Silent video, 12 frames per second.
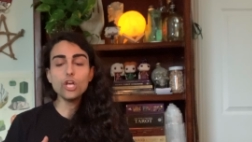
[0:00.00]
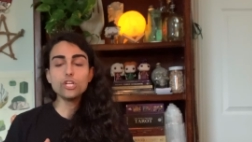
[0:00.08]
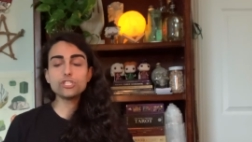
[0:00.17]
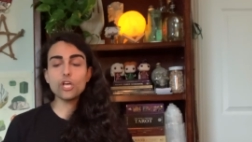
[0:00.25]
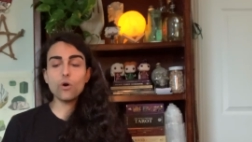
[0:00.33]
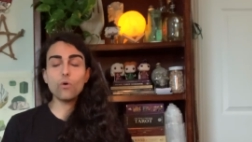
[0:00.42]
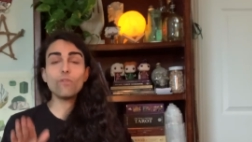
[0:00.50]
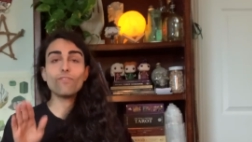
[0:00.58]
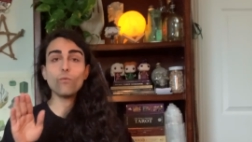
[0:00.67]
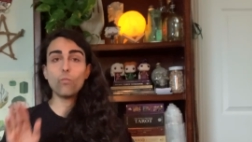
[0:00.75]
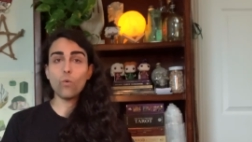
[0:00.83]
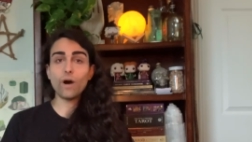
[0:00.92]
So
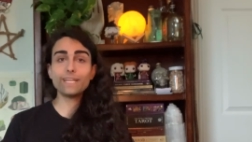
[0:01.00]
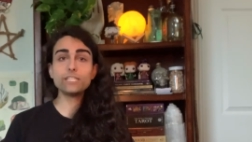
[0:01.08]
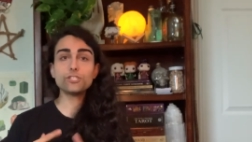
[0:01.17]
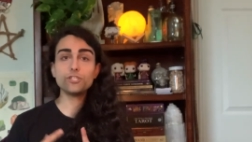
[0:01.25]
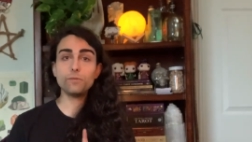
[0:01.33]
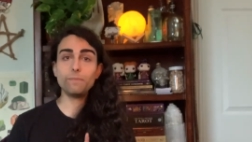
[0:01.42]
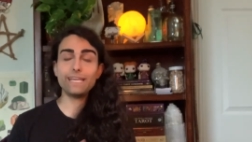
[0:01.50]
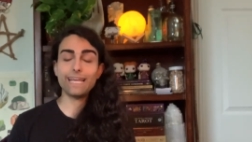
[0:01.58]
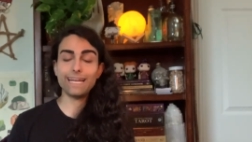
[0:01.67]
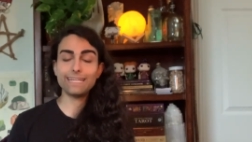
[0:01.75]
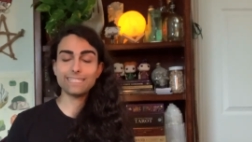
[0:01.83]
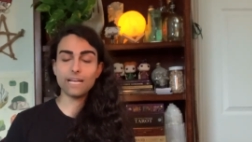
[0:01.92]
1 is new
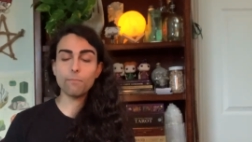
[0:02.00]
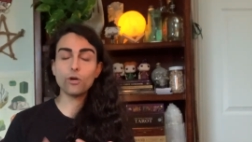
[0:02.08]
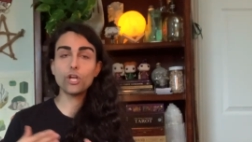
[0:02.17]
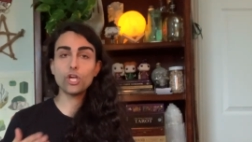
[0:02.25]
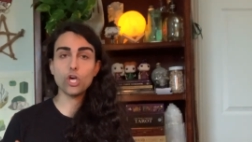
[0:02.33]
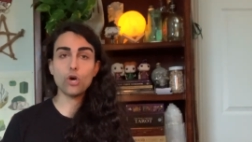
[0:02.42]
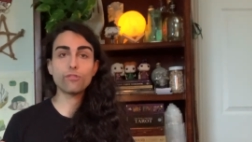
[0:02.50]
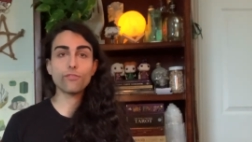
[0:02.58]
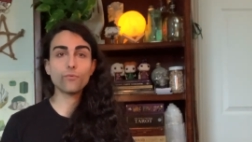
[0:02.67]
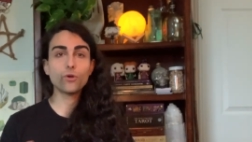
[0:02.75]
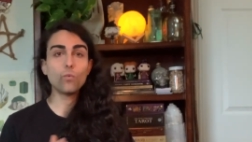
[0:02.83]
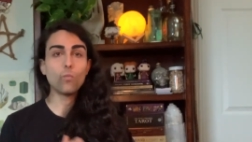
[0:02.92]
beginnings, and I'm going to go
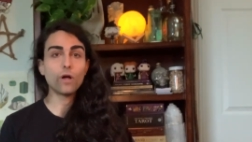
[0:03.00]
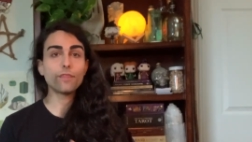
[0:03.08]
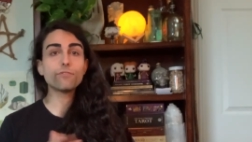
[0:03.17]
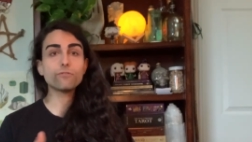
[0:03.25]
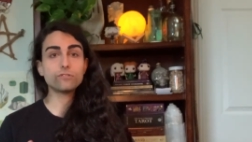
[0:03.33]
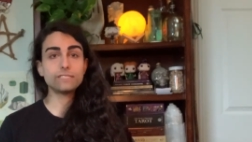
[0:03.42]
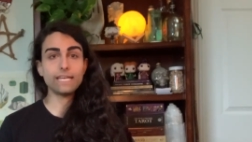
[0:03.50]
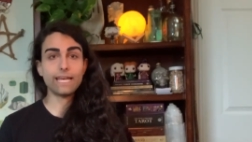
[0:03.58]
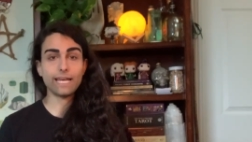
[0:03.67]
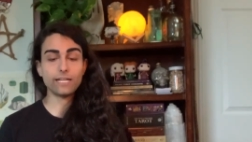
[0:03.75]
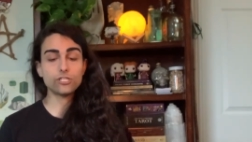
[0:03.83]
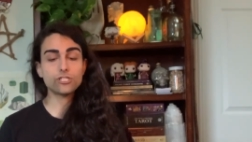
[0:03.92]
through 1 through
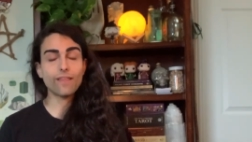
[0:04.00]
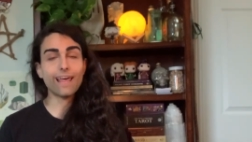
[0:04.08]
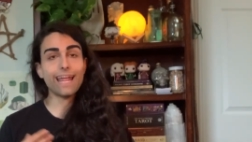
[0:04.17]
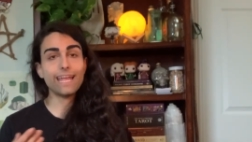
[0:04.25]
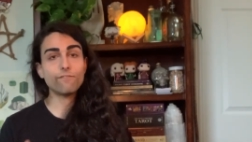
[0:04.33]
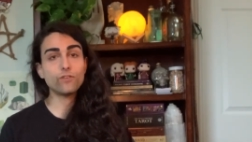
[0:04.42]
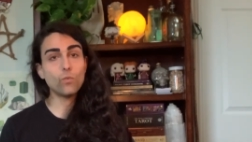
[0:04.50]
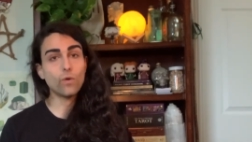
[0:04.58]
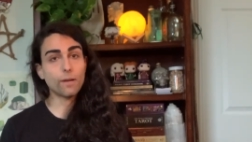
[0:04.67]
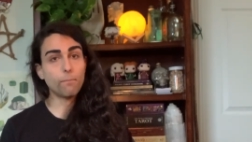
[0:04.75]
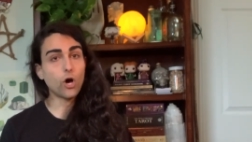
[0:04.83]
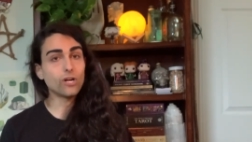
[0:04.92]
10 so that if you
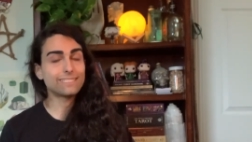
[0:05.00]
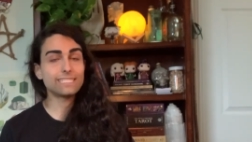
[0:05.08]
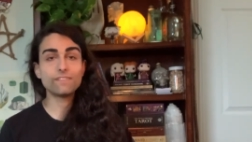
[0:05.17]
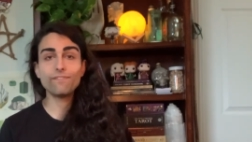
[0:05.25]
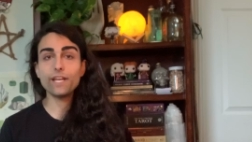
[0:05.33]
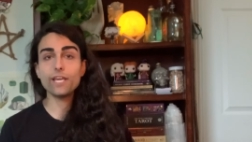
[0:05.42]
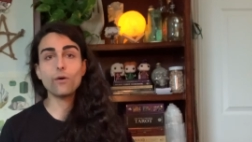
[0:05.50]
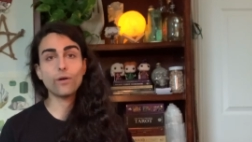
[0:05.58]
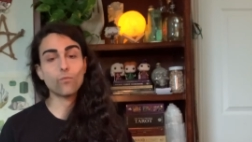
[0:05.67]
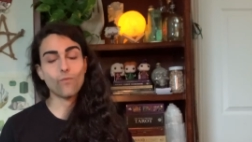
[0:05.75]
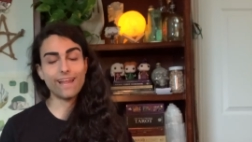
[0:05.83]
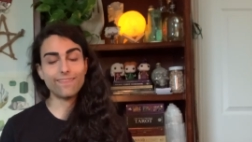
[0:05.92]
want to pause this video
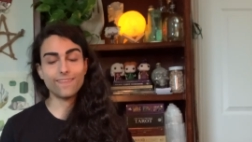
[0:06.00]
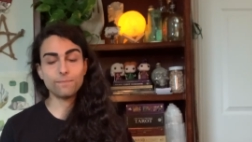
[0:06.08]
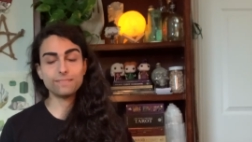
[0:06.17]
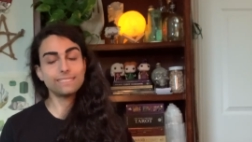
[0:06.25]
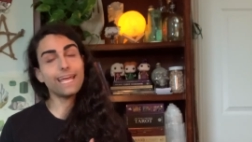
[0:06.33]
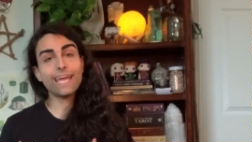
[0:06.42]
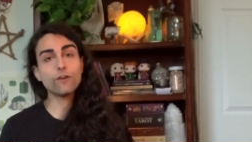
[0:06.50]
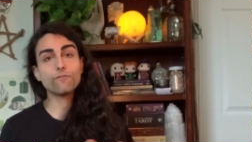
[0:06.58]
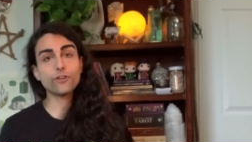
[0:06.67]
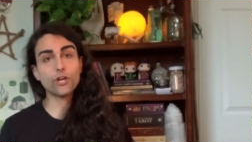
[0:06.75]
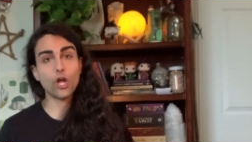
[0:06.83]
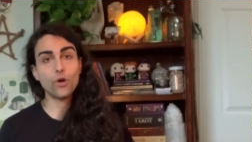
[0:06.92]
and write them down
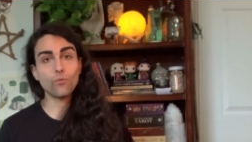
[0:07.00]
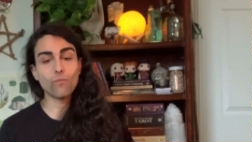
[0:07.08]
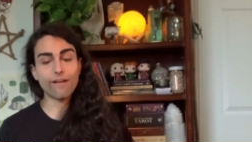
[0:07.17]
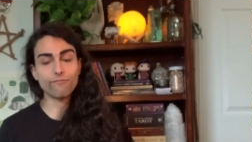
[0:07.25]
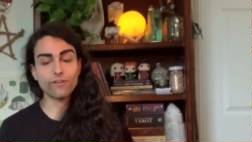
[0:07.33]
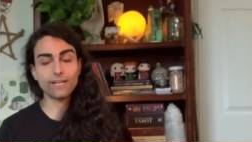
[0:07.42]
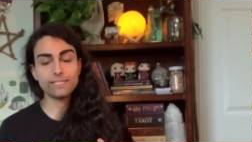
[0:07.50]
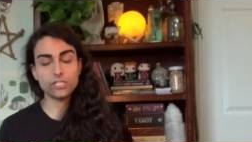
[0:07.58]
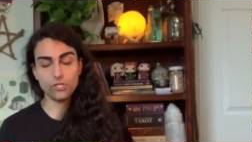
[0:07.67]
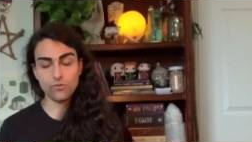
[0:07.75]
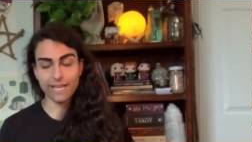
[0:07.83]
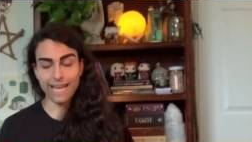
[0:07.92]
for your own reference,
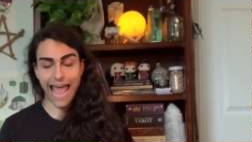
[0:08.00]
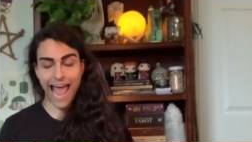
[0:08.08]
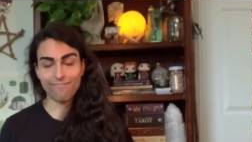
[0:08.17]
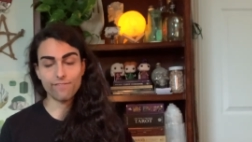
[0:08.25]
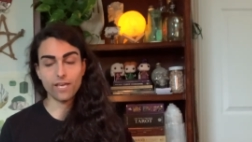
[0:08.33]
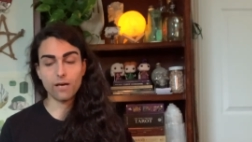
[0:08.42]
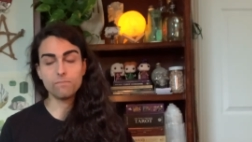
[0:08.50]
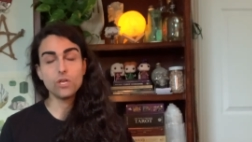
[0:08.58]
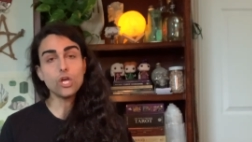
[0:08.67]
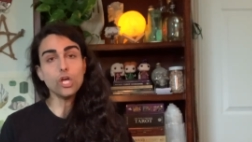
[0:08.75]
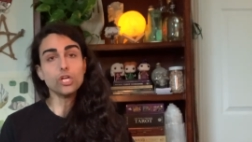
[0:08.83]
you can have them.